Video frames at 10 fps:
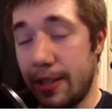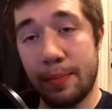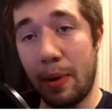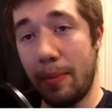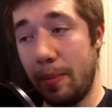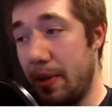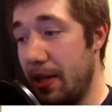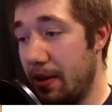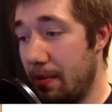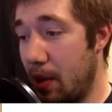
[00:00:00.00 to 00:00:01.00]
probably
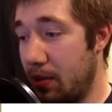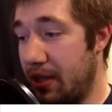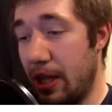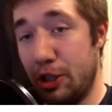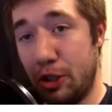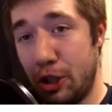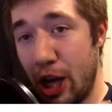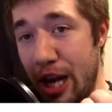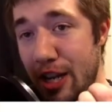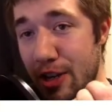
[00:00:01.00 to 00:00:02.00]
the most
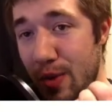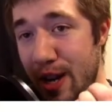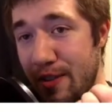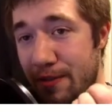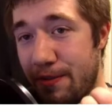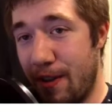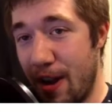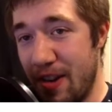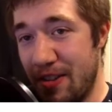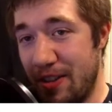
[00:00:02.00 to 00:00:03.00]
genuine
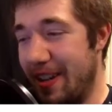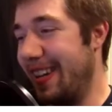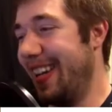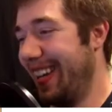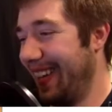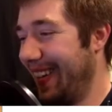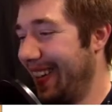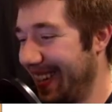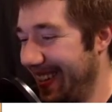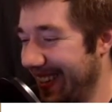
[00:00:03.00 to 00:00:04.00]
fun thing.
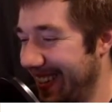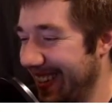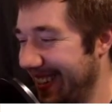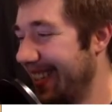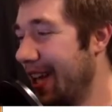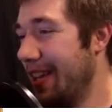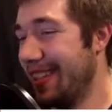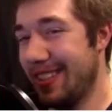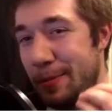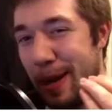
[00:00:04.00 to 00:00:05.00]

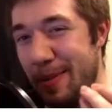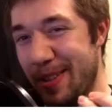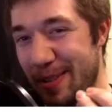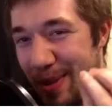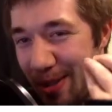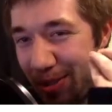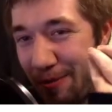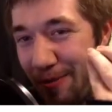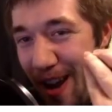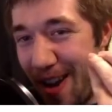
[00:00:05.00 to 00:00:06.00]
This is probably the most
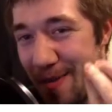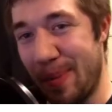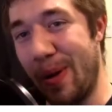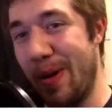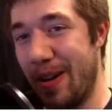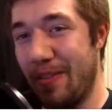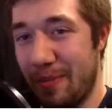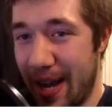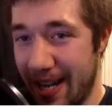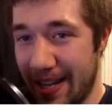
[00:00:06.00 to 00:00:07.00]
fun part of
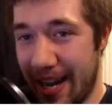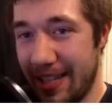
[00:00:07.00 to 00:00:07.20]
my night